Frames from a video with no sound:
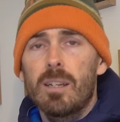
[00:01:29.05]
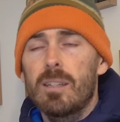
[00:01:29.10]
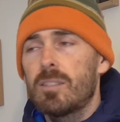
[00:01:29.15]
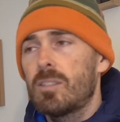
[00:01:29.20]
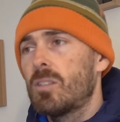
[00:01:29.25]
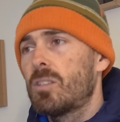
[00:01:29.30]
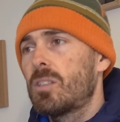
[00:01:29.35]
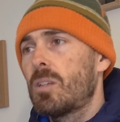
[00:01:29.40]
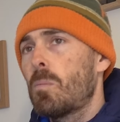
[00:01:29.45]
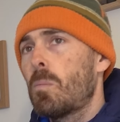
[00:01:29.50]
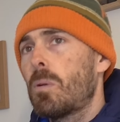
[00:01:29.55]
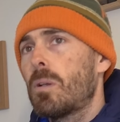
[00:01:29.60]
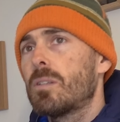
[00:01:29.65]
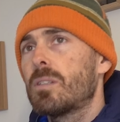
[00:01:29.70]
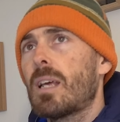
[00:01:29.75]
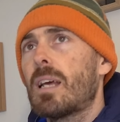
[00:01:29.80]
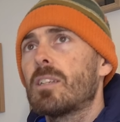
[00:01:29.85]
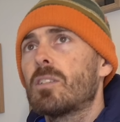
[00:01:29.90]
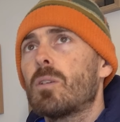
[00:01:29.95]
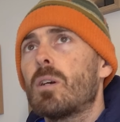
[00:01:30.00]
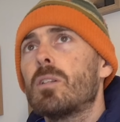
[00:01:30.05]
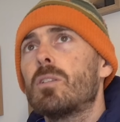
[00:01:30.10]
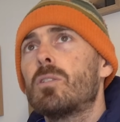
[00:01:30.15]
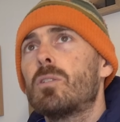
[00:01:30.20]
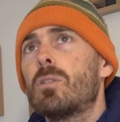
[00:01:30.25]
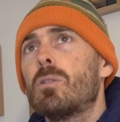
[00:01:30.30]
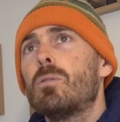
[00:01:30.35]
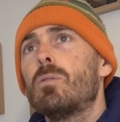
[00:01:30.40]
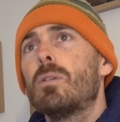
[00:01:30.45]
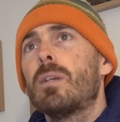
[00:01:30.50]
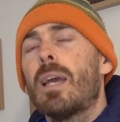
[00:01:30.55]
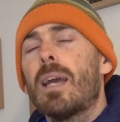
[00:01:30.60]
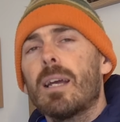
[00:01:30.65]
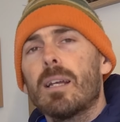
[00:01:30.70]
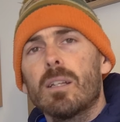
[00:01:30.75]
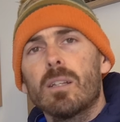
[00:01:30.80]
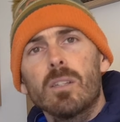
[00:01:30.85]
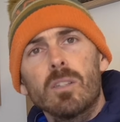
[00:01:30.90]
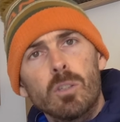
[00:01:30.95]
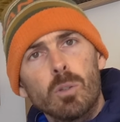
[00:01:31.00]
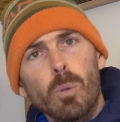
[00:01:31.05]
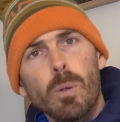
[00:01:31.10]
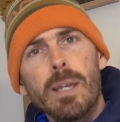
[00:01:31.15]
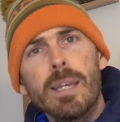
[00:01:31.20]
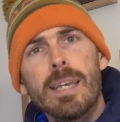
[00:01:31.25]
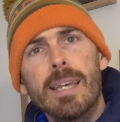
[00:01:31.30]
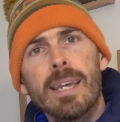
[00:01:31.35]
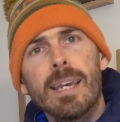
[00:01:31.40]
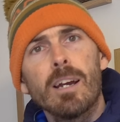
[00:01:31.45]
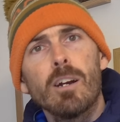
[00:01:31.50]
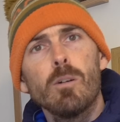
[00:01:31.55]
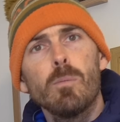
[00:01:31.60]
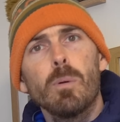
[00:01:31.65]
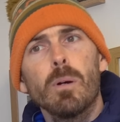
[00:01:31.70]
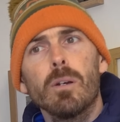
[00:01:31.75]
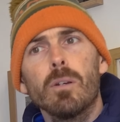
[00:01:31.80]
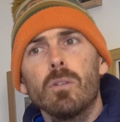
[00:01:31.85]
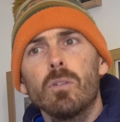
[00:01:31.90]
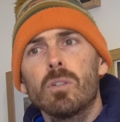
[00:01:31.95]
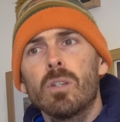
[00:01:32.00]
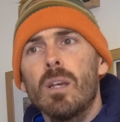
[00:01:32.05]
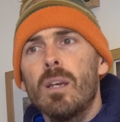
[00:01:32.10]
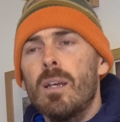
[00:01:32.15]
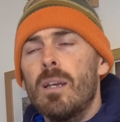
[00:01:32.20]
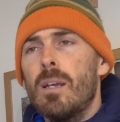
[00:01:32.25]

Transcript: It's as simple as that. So I do get tweaky elbows